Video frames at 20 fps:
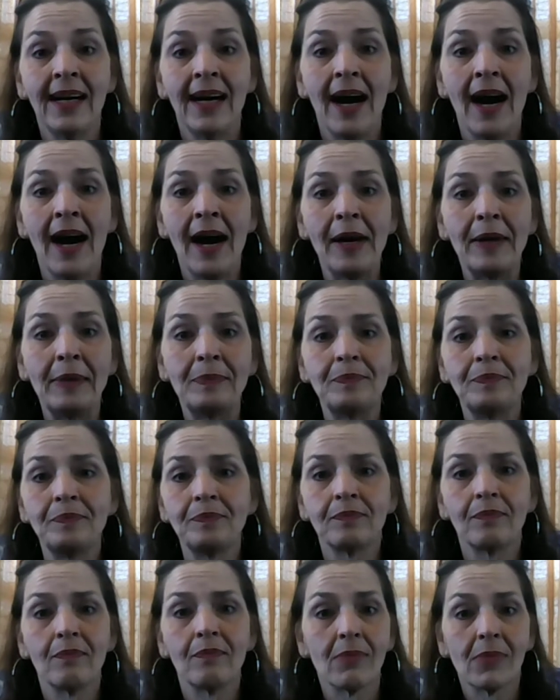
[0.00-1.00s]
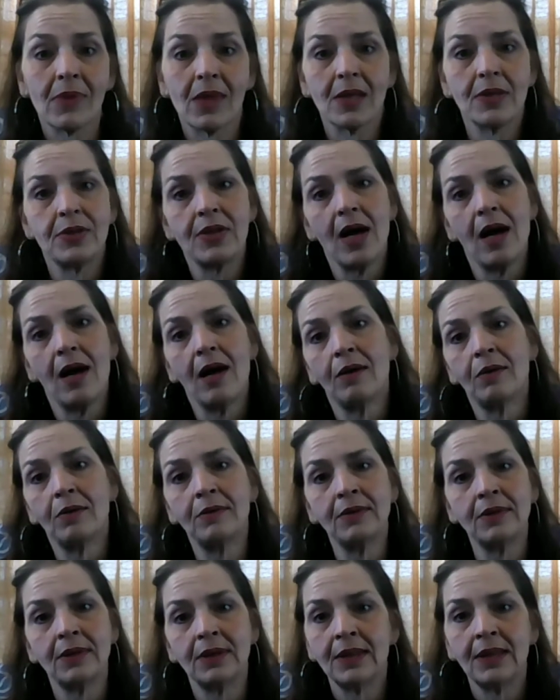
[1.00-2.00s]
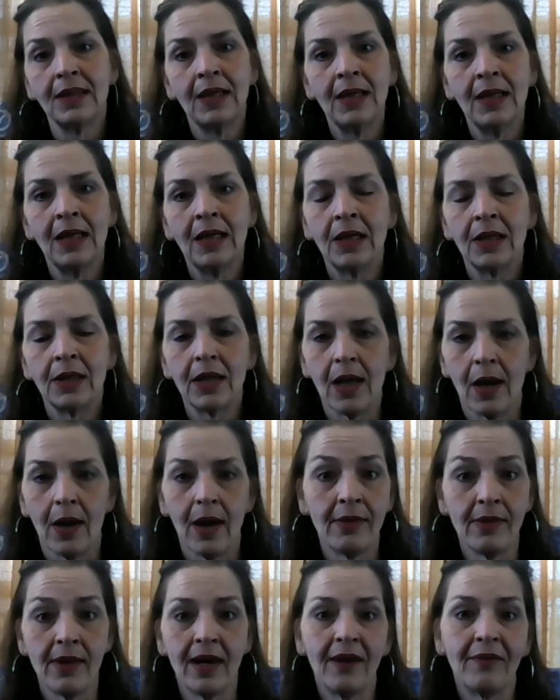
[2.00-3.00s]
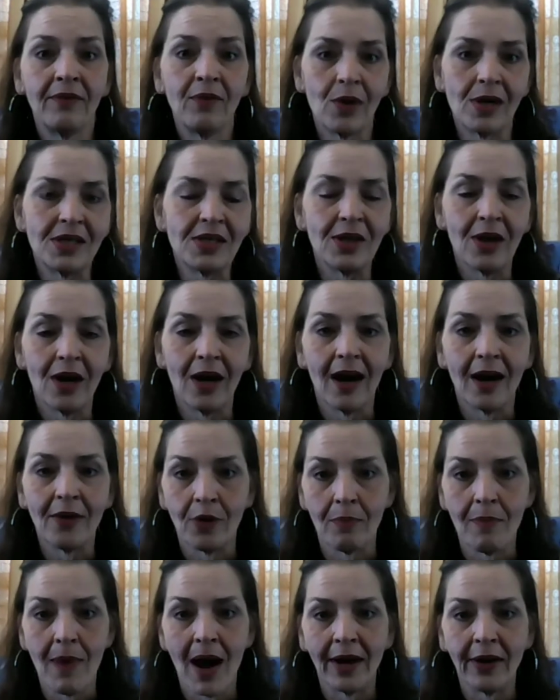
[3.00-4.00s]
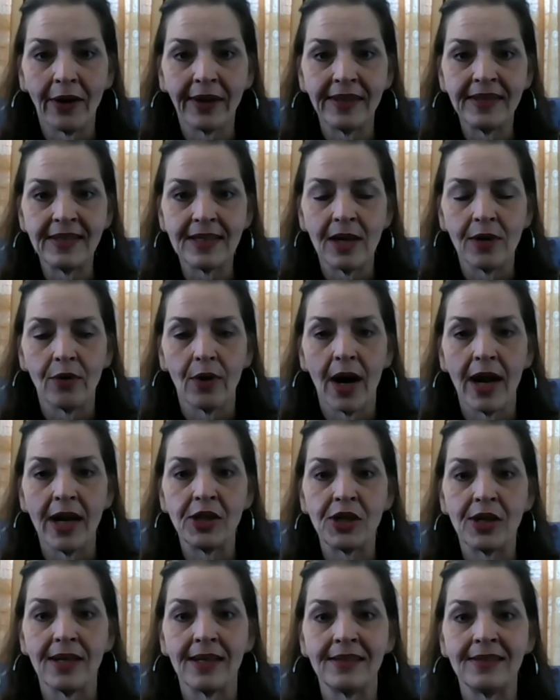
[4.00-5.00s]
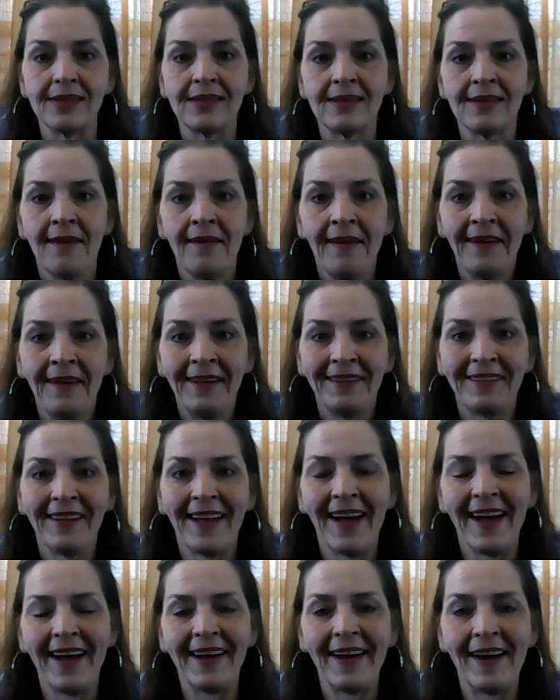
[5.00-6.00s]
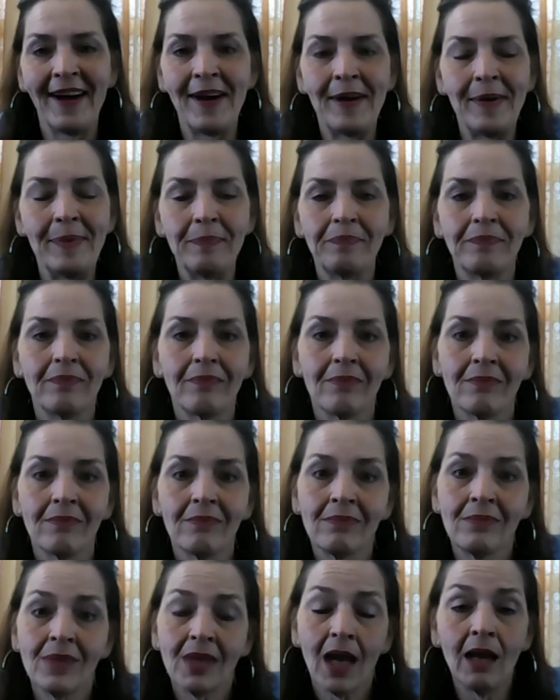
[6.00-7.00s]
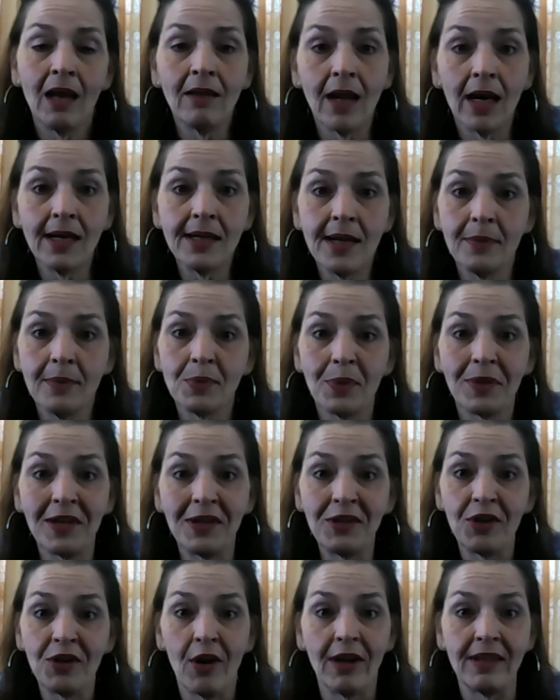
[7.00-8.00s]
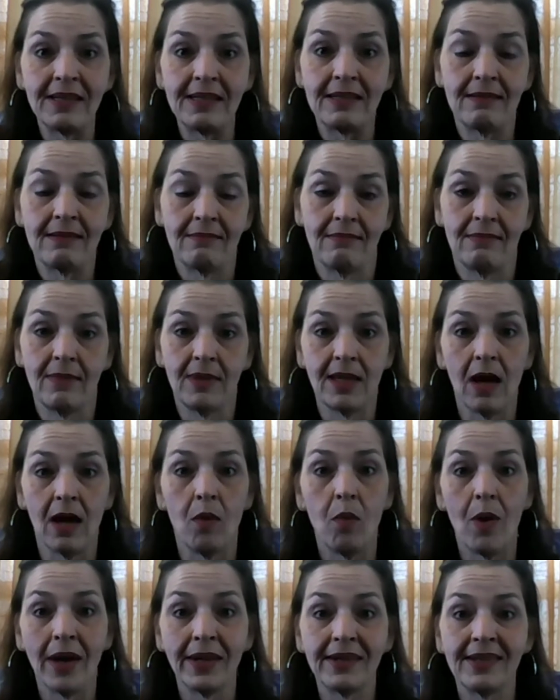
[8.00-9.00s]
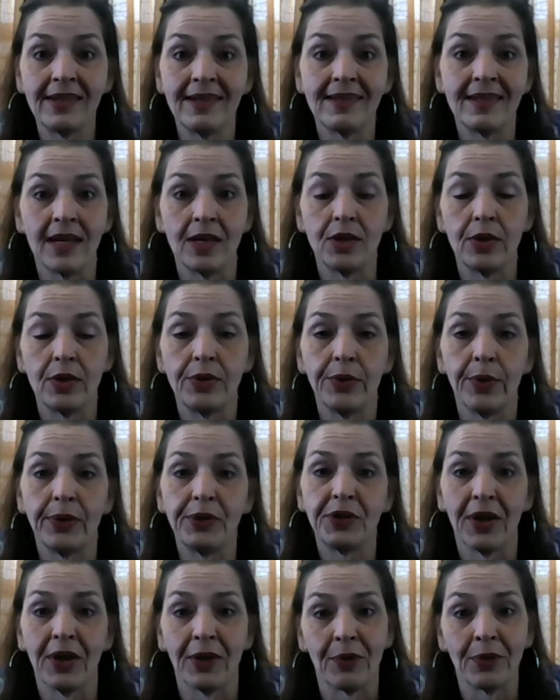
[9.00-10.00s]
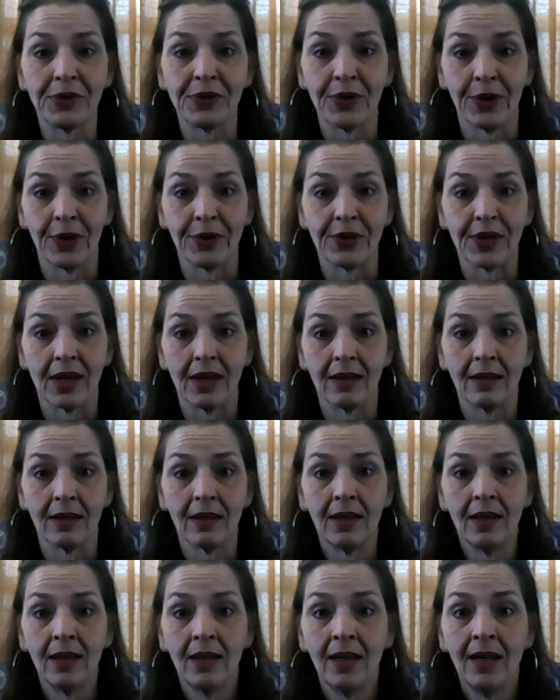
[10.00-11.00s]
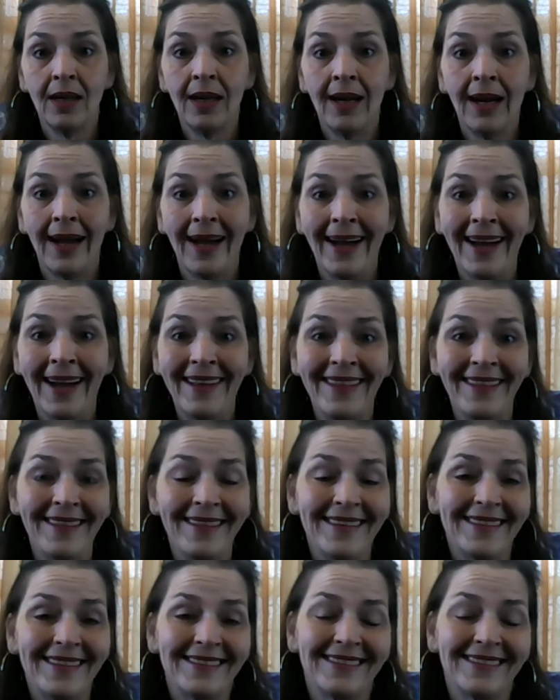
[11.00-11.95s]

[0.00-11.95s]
that. So, you know, and then, of course, there are other minor considerations, like a lot of times with insurance, they'll want to send you to a general surgeon, and